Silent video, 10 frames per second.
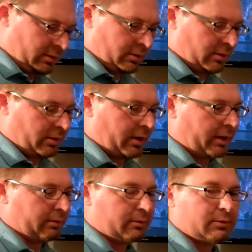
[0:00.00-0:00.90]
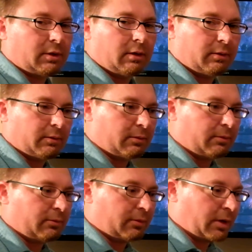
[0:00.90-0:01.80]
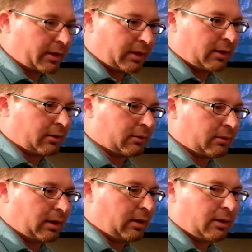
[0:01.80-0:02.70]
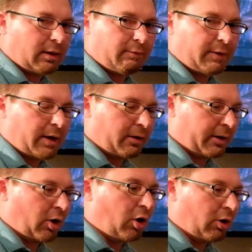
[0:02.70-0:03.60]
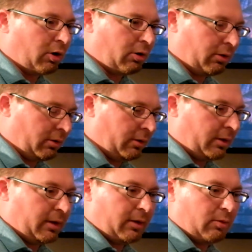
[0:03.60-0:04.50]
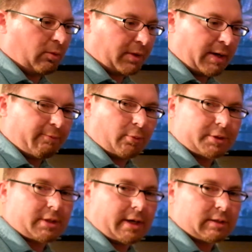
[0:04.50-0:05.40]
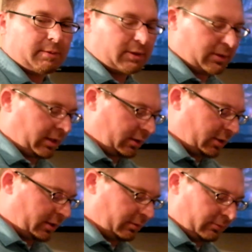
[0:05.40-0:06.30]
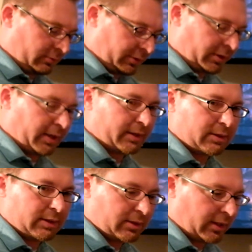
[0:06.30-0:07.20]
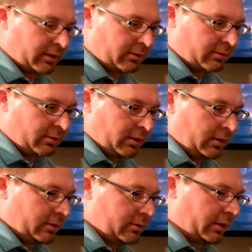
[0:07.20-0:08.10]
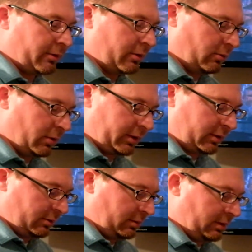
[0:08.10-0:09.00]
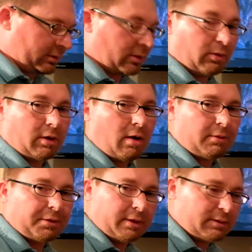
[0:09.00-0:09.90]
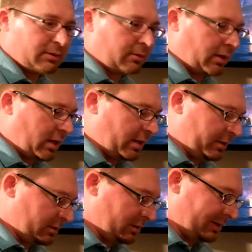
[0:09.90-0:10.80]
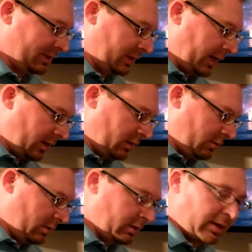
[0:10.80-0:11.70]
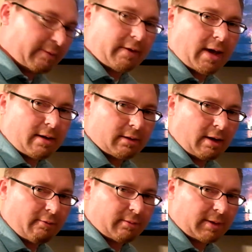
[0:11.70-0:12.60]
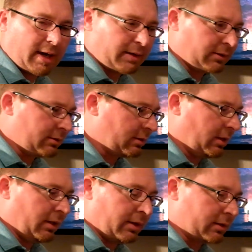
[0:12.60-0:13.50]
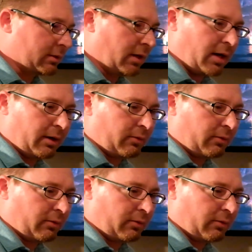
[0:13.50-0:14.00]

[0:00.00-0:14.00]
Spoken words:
alright, so we're not getting any kind of fire at all with forced high-speed sync on with the X-T10. So I don't know what is going on with this. This is the second unit that I've had now from Cactus that's not